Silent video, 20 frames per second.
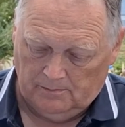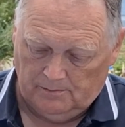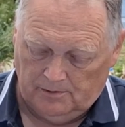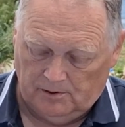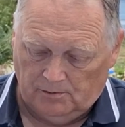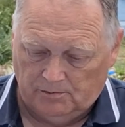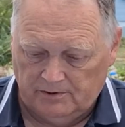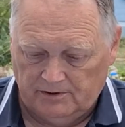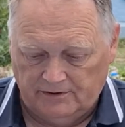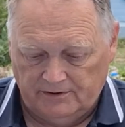
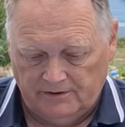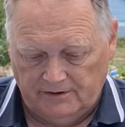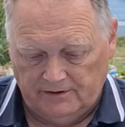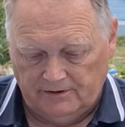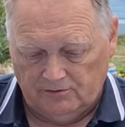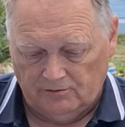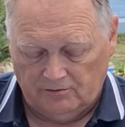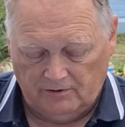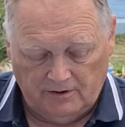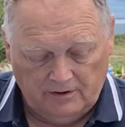probably in
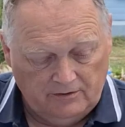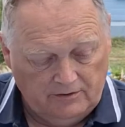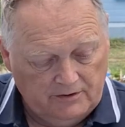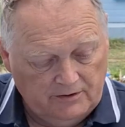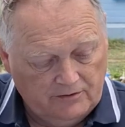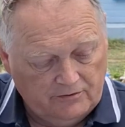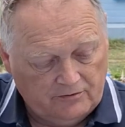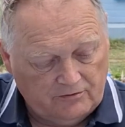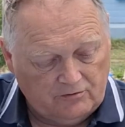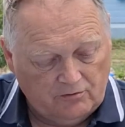
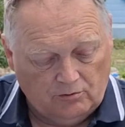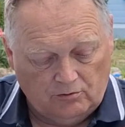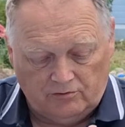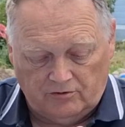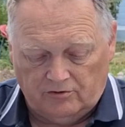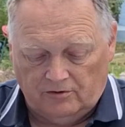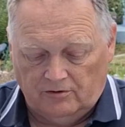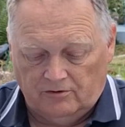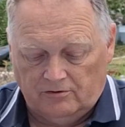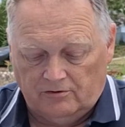the
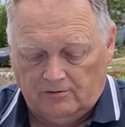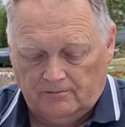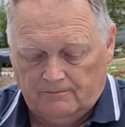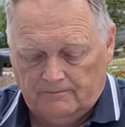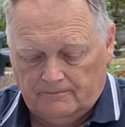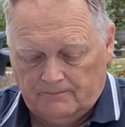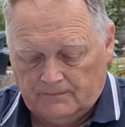instructions,